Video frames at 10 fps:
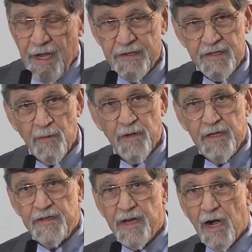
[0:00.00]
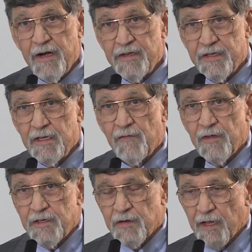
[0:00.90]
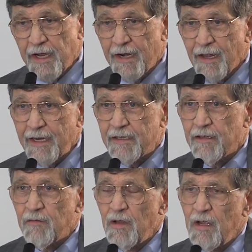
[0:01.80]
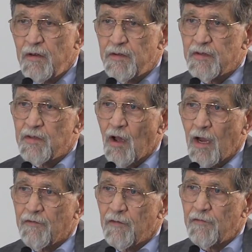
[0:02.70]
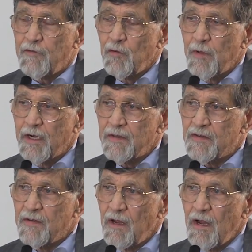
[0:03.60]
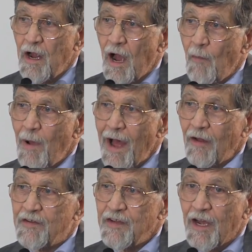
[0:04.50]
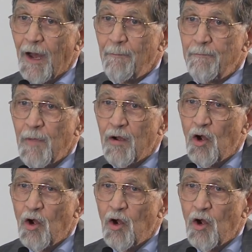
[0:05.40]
at some of these areas individually, I'd like to just talk for a few minutes about um,